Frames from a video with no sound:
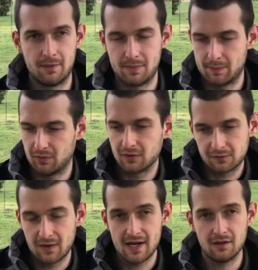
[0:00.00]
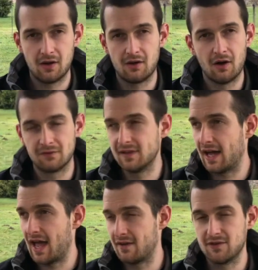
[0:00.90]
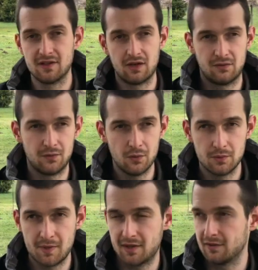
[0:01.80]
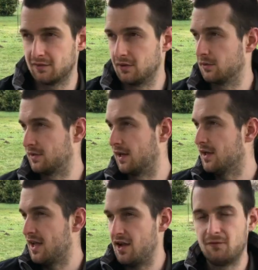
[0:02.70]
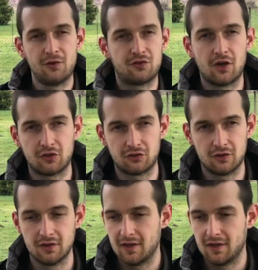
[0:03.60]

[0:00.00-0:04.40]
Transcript: People are afraid of not having enough food because, the infrastructure